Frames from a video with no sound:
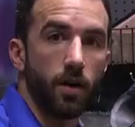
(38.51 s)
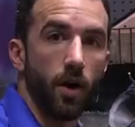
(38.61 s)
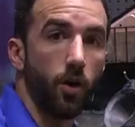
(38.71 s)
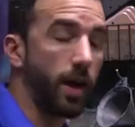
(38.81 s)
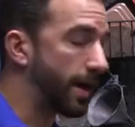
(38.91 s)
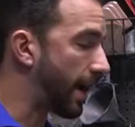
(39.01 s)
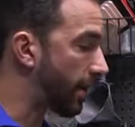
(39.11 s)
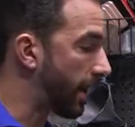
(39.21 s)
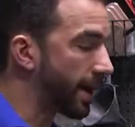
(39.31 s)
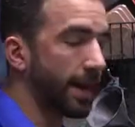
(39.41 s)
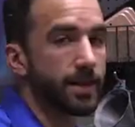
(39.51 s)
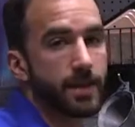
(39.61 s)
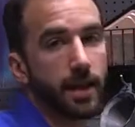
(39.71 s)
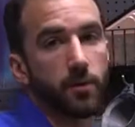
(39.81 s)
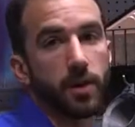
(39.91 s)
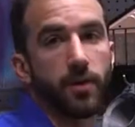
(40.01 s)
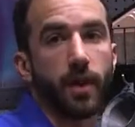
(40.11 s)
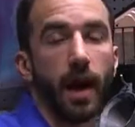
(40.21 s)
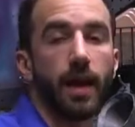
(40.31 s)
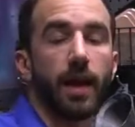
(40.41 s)
Okay, now like I said, we've
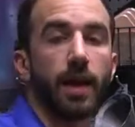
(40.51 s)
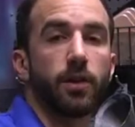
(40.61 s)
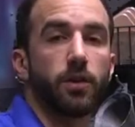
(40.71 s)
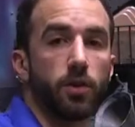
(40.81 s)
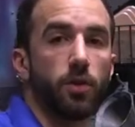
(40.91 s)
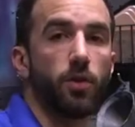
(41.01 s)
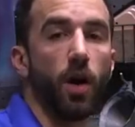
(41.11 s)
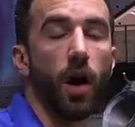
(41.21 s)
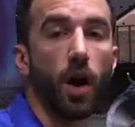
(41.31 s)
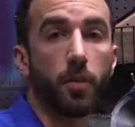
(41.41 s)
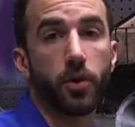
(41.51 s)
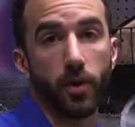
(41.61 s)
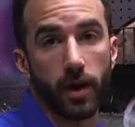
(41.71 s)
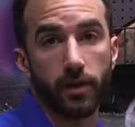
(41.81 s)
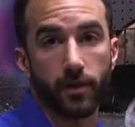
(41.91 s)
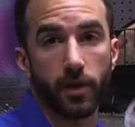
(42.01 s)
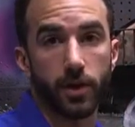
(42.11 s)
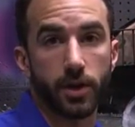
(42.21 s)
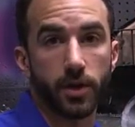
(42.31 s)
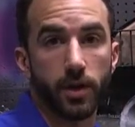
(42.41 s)
got a new upgrade
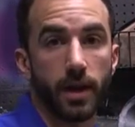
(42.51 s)
version,